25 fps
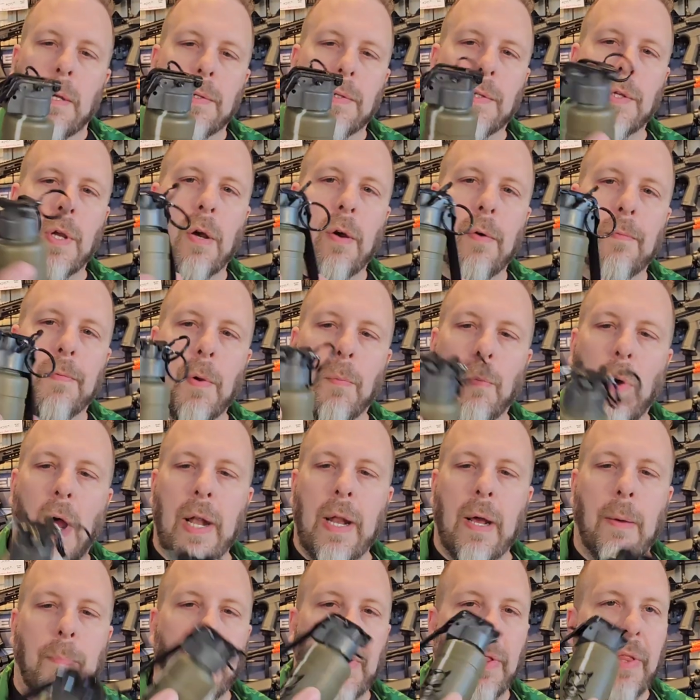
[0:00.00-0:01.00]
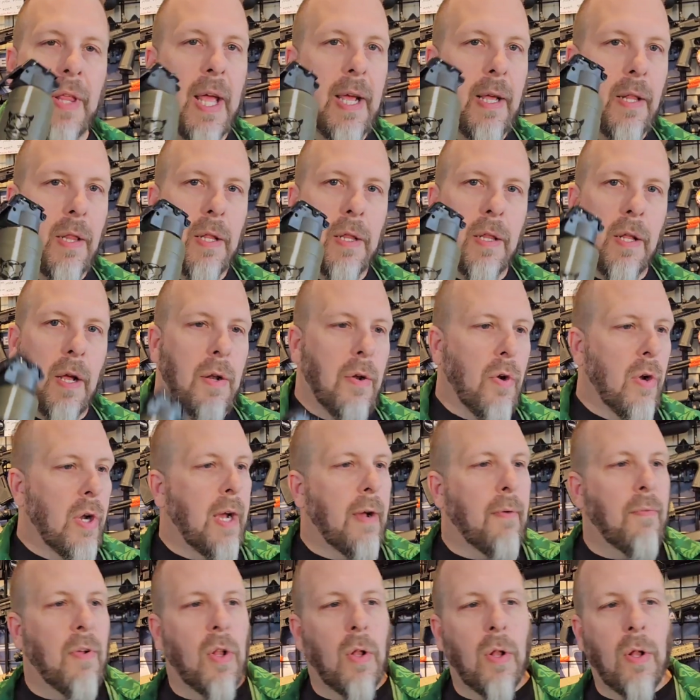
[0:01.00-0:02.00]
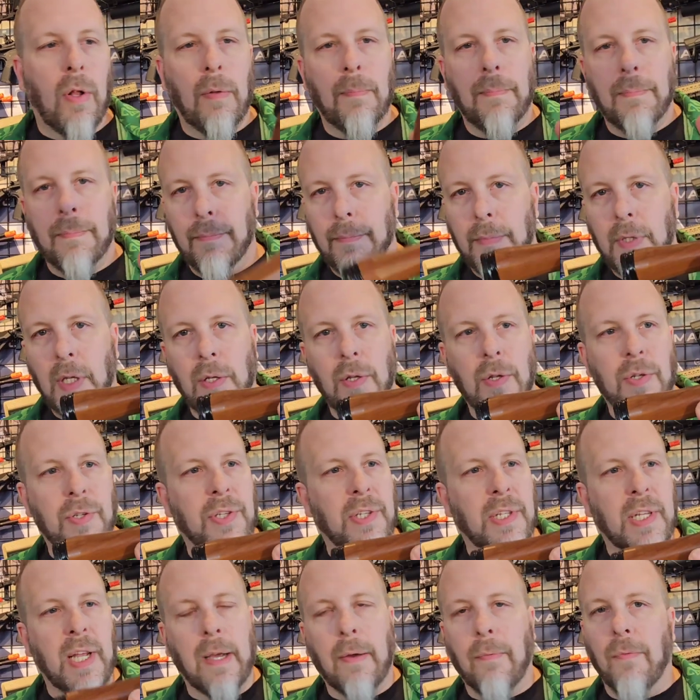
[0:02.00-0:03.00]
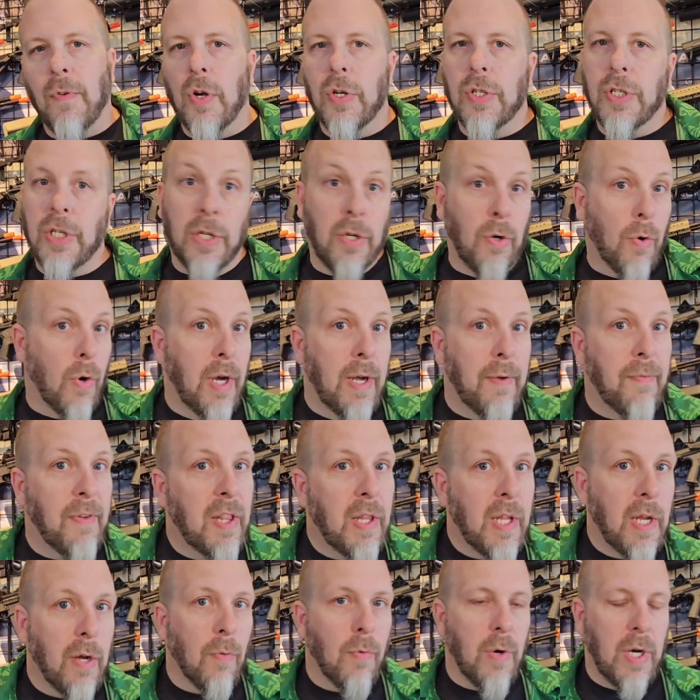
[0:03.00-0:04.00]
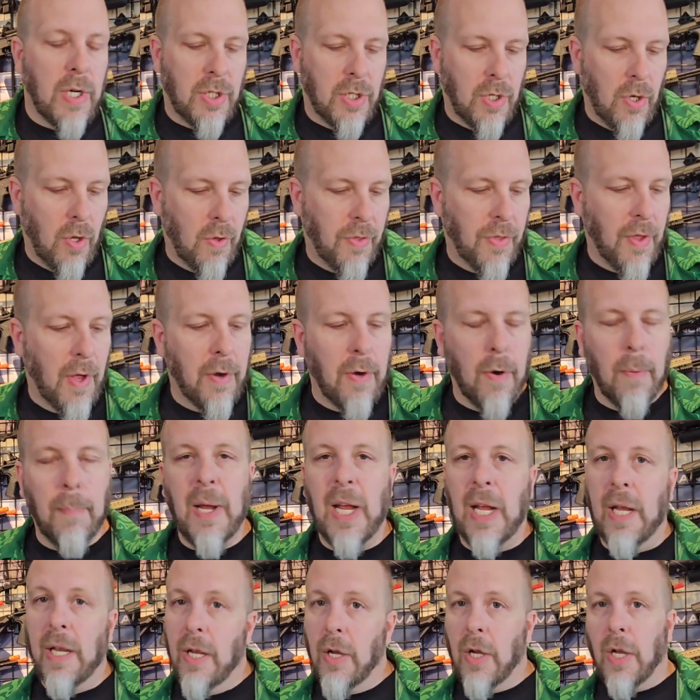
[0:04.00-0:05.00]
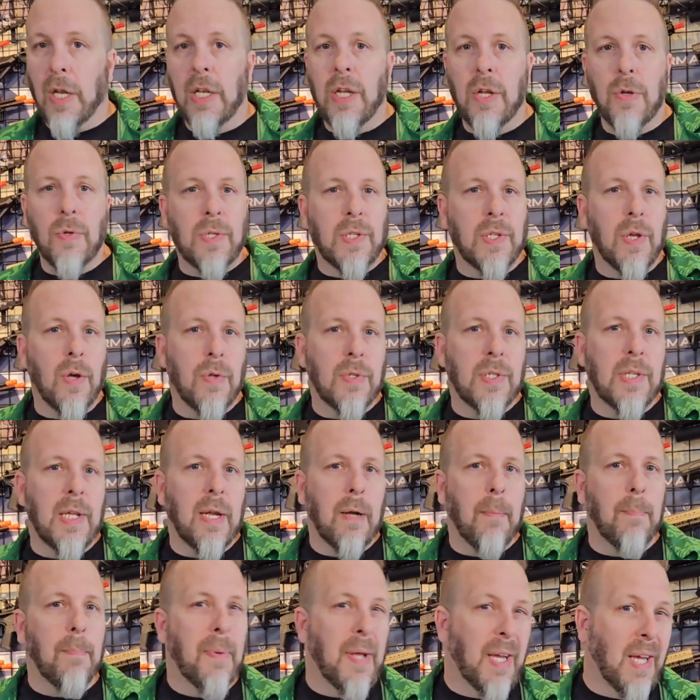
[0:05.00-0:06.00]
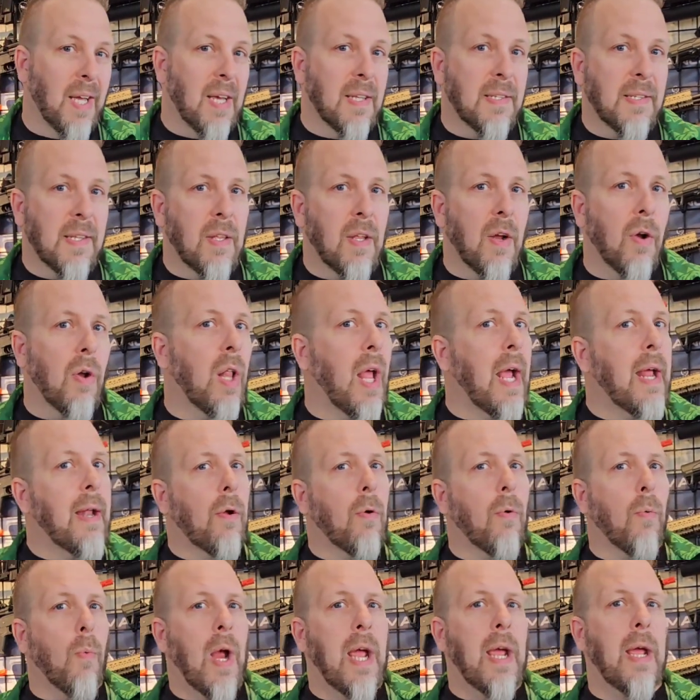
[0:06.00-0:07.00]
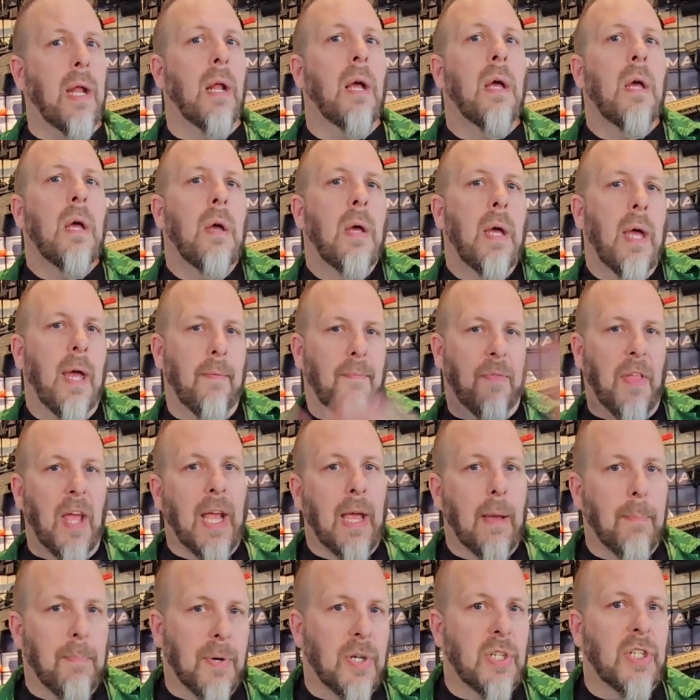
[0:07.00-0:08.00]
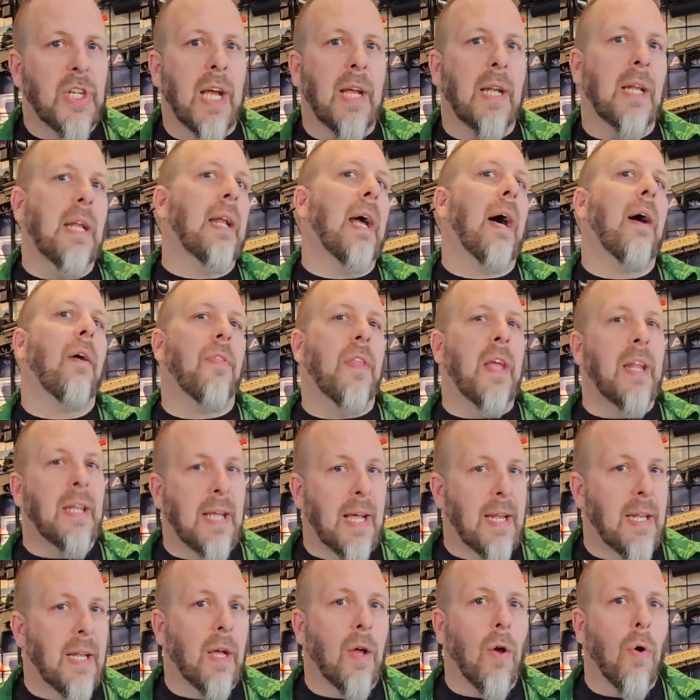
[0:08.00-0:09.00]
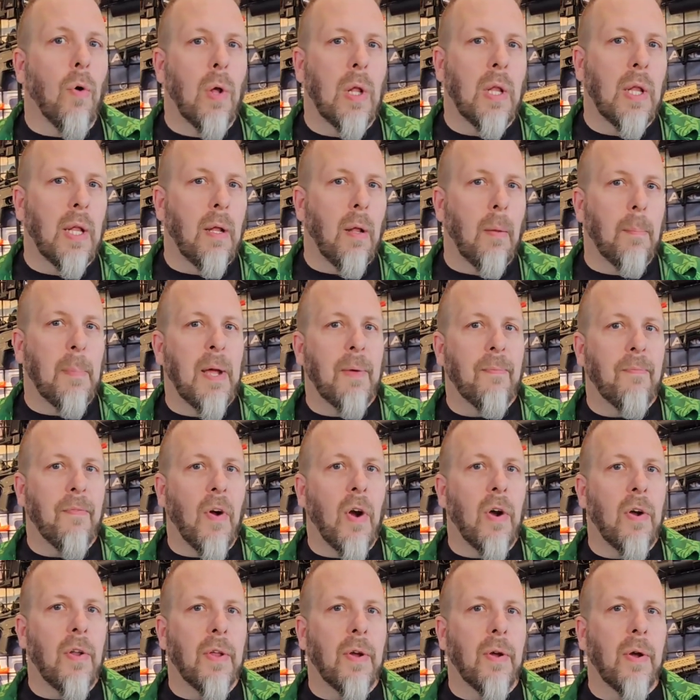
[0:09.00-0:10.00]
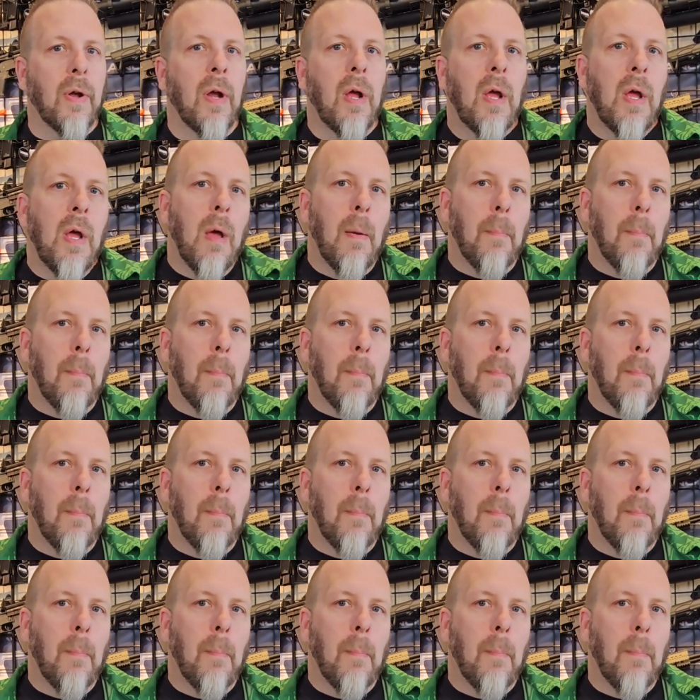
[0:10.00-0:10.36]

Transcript: So if you wind up with like the Thunder Devil, the little stick version, or even the original Thunder Bee, you can use those in them because of their lighter weight. If they get projected out, they tend to go a little bit farther.